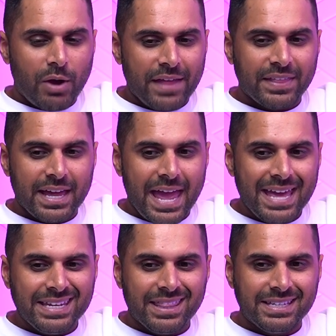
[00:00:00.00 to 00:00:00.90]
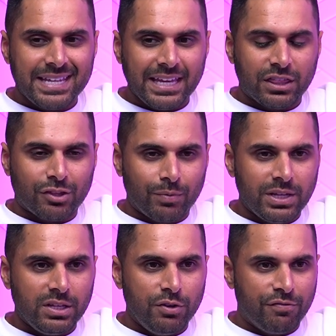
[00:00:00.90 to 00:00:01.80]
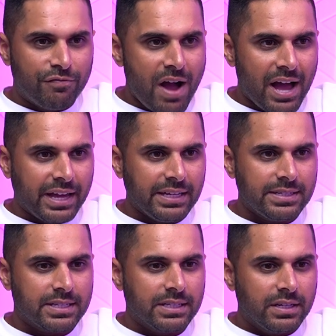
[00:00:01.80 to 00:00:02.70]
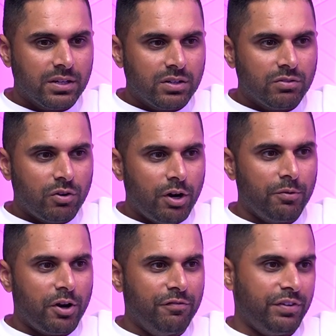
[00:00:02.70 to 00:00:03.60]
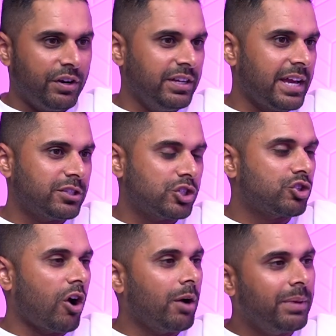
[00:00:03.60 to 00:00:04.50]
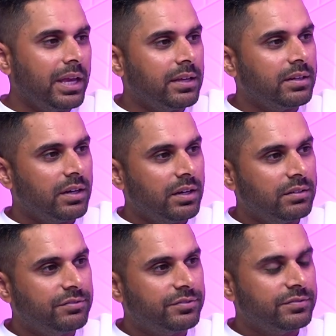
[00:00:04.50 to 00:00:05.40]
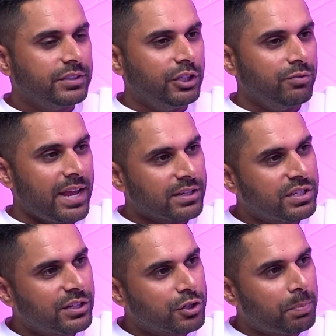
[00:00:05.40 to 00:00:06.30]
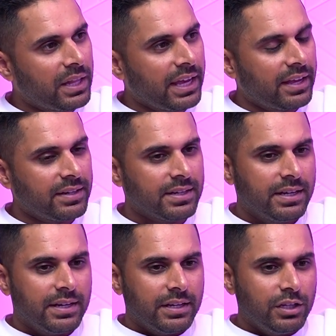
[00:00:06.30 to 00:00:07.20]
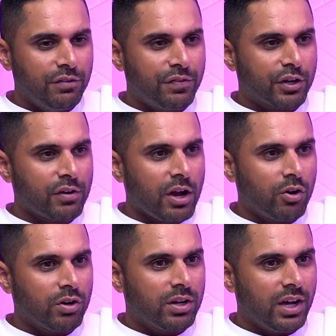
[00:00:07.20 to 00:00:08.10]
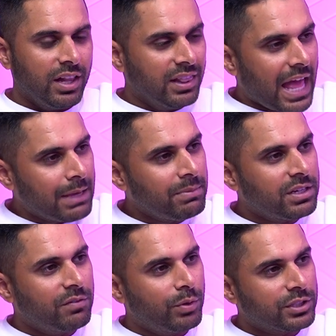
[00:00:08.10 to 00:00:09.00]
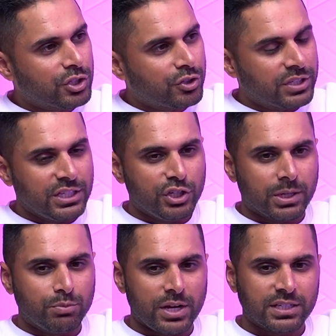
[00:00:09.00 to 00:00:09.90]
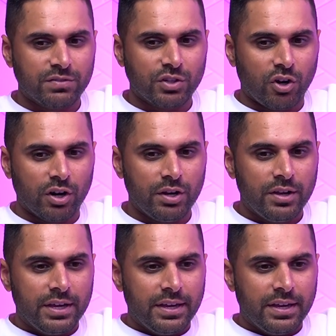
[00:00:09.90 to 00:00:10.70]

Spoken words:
at that end of the day 3, you find a very nice straw man of, next year's plan. You figure out alignment of what the strategic objectives are.